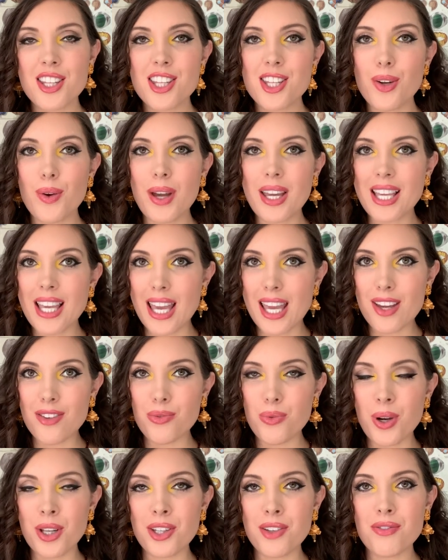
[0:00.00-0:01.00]
So I
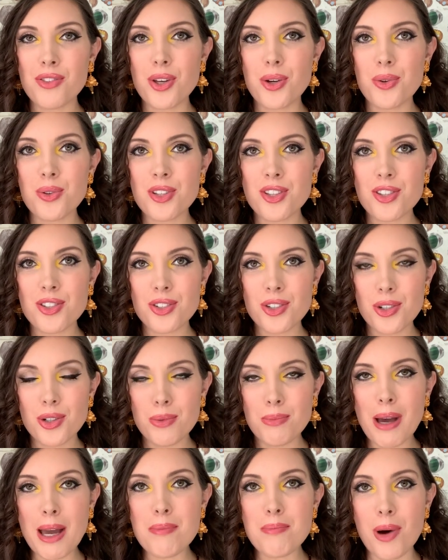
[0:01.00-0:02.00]
gave one of those to
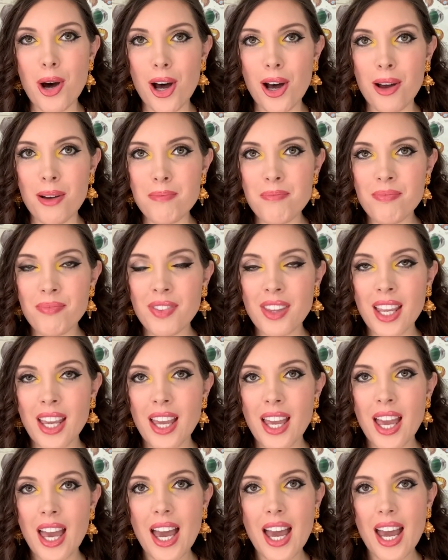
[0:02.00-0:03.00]
my mom,
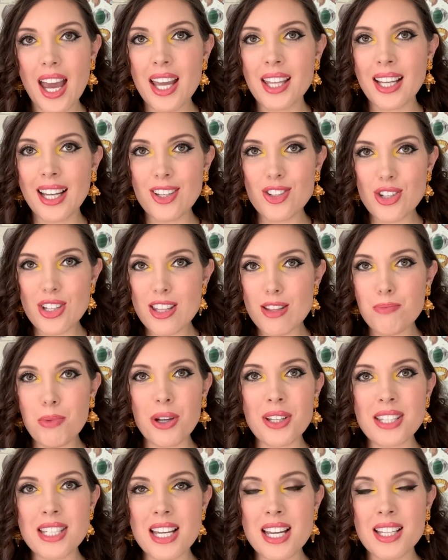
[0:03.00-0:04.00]
and I just
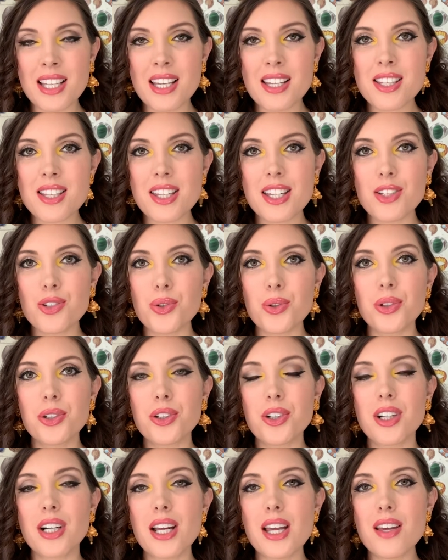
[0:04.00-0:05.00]
spontaneously told
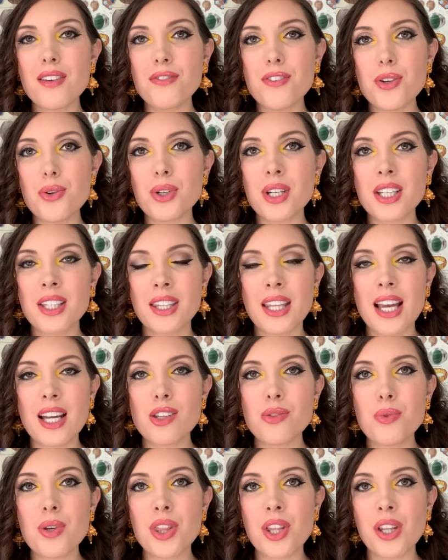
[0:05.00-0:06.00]
her, if you
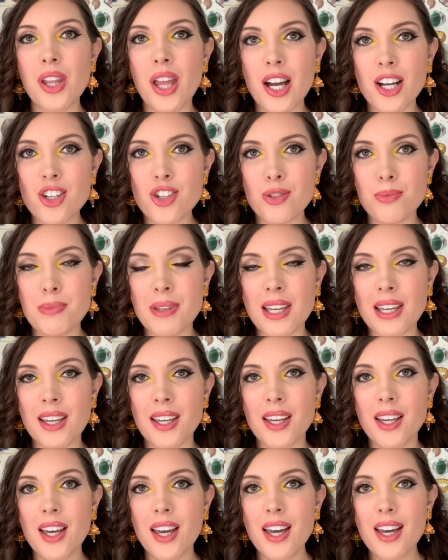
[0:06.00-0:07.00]
connect with
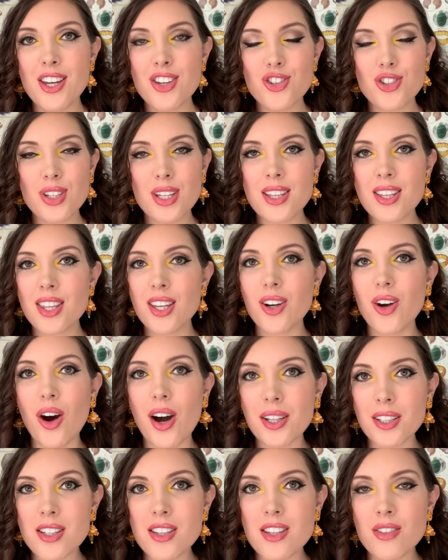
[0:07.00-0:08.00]
Lakshmi, she's the
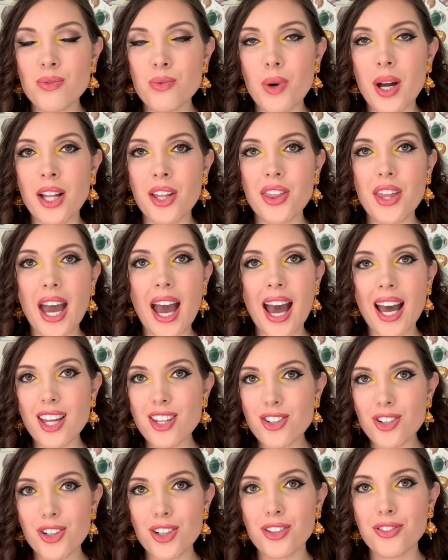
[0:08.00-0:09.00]
goddess of wealth,
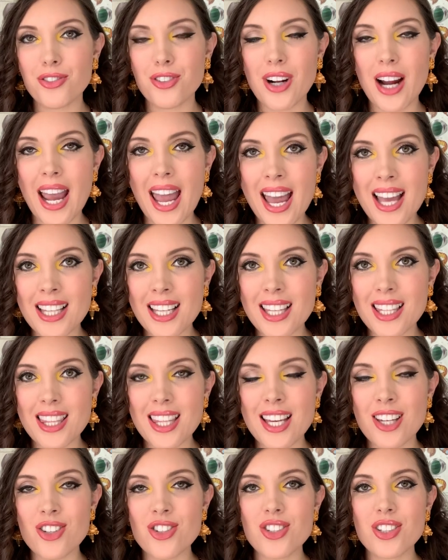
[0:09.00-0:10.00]
ask her for
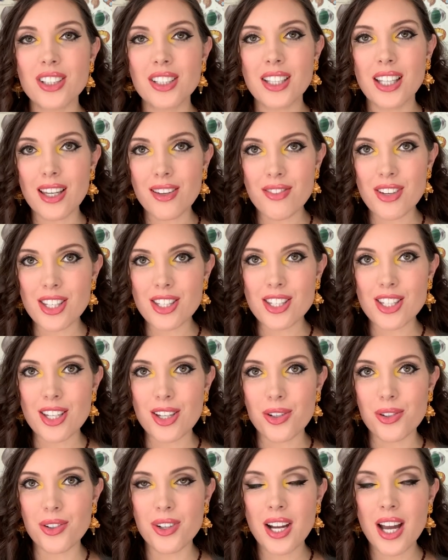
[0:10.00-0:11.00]
anything, she'll give it to
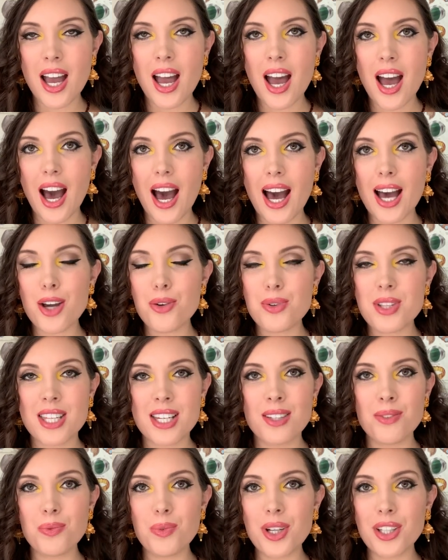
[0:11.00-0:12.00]
you. I was
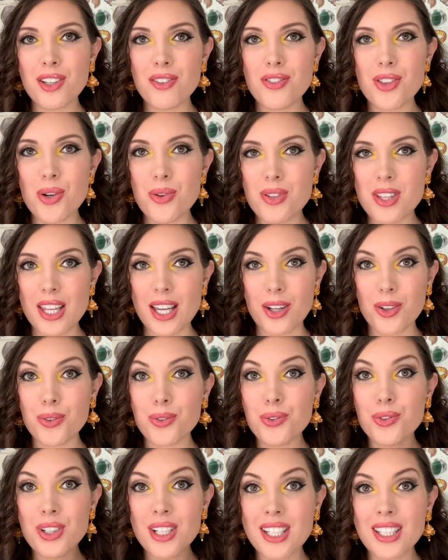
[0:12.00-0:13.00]
in one of those like
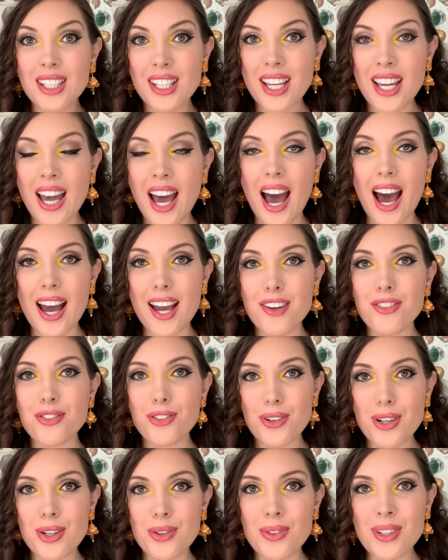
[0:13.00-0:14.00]
really high
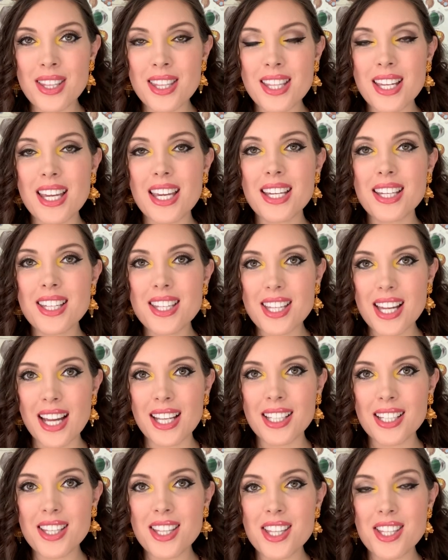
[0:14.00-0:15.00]
frequency
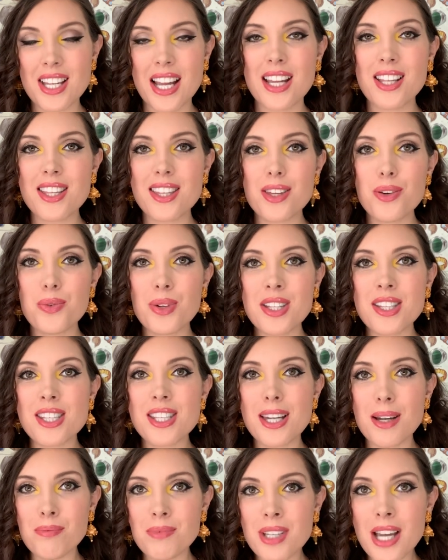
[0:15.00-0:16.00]
excited states that we
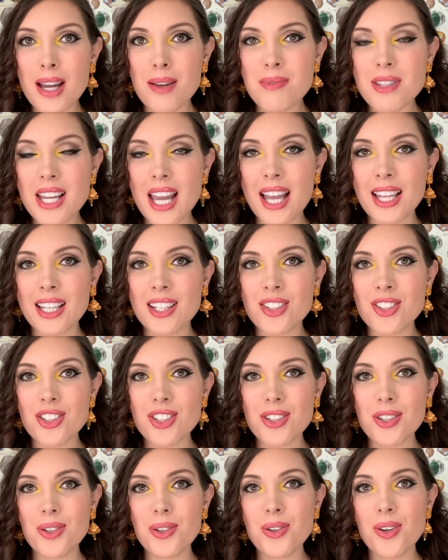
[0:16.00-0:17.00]
sometimes get
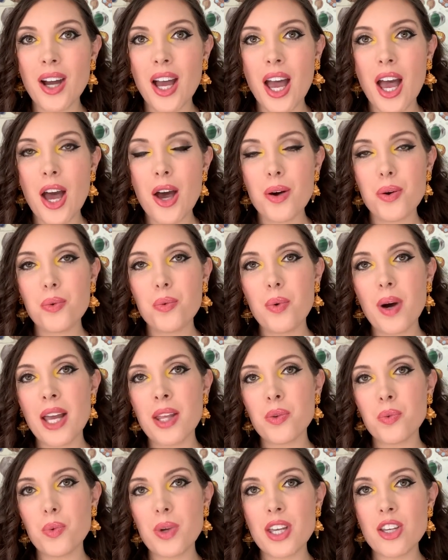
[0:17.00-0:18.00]
into
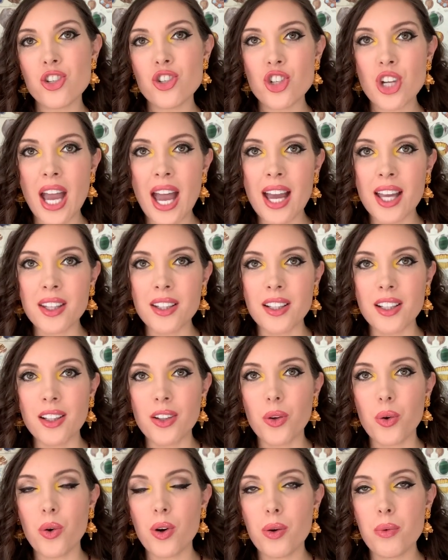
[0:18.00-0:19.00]
when we
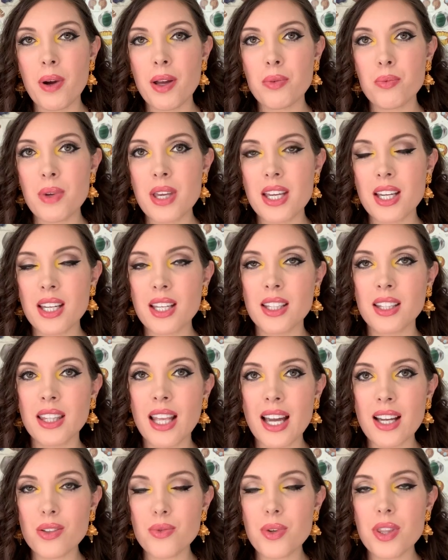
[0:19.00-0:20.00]
channel or when we
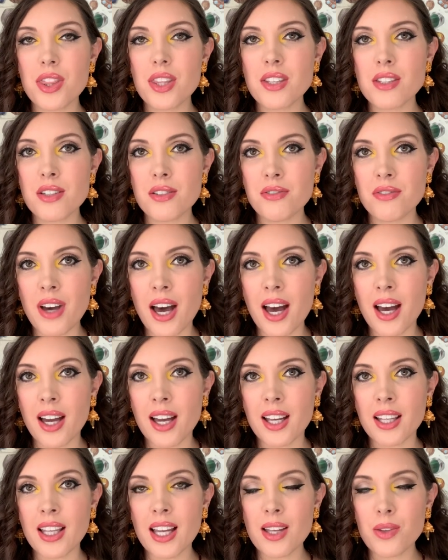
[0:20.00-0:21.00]
connect with the
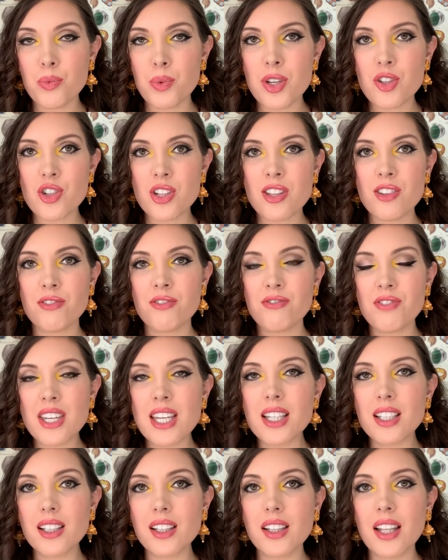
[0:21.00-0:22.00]
divine and we just
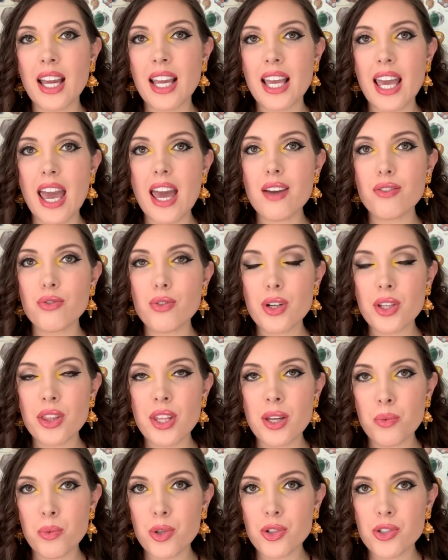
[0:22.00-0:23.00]
feel like
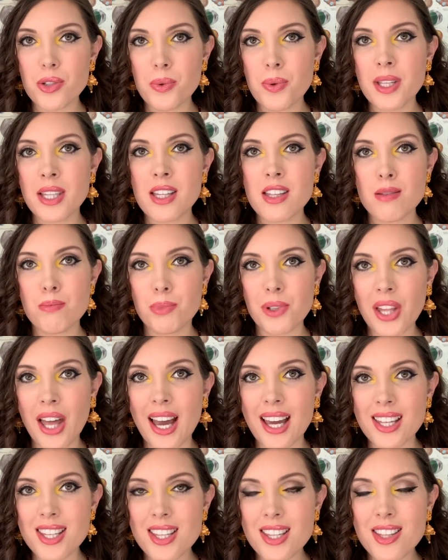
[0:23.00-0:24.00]
everything we're doing is
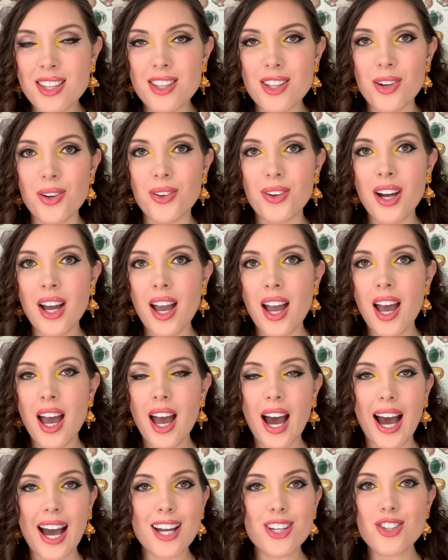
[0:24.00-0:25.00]
blessed. So
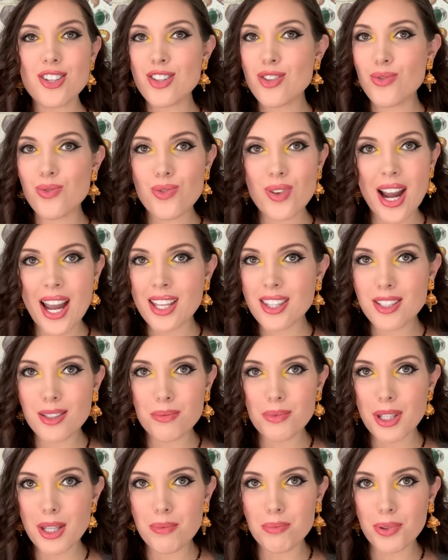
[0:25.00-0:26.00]
I just
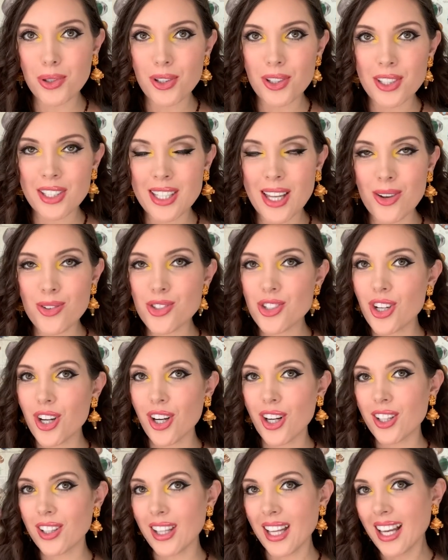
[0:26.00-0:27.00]
randomly blurted out to
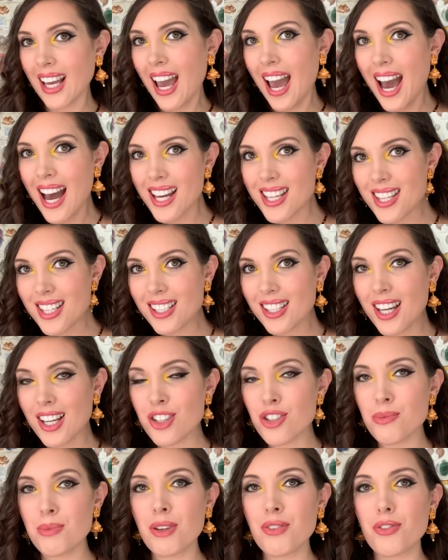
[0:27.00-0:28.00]
her, like, ask
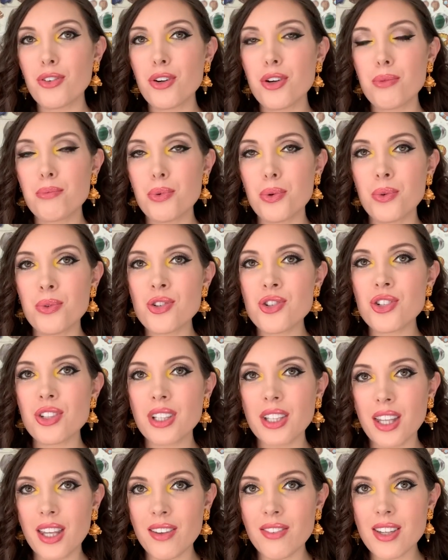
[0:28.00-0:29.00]
Lakshmi for a boon,
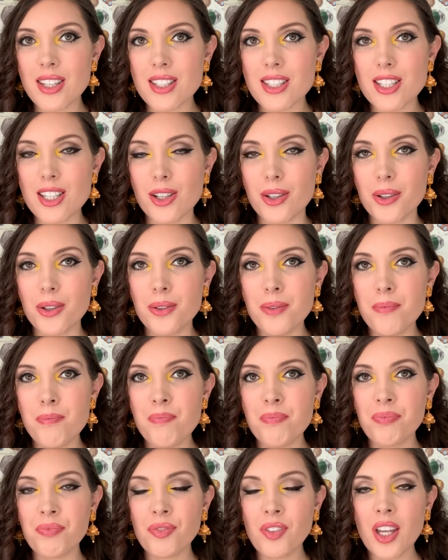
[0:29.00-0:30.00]
she'll give it to you.
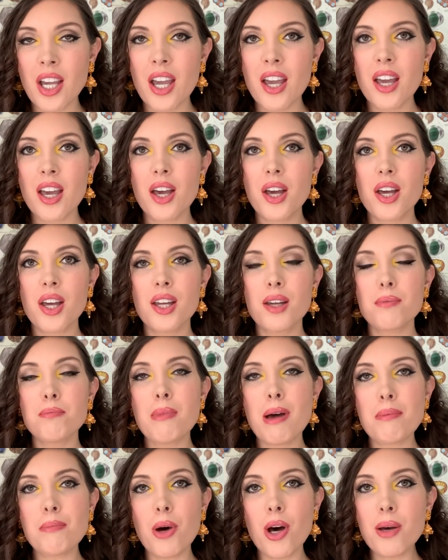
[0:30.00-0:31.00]

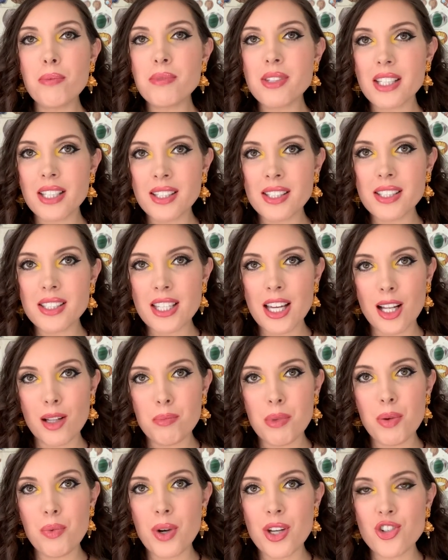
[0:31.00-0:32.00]
My mom didn't tell
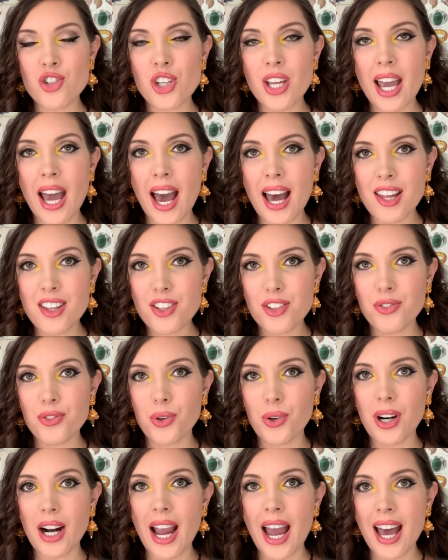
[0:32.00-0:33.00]
me what she asked
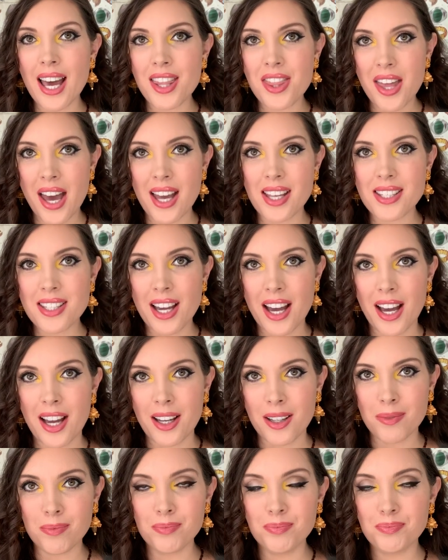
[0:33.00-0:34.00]
for at that
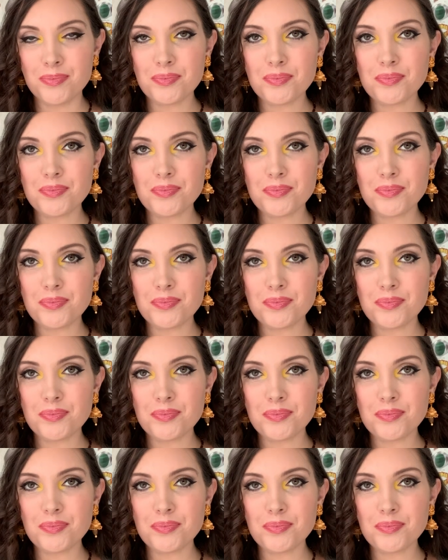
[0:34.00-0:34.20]
time,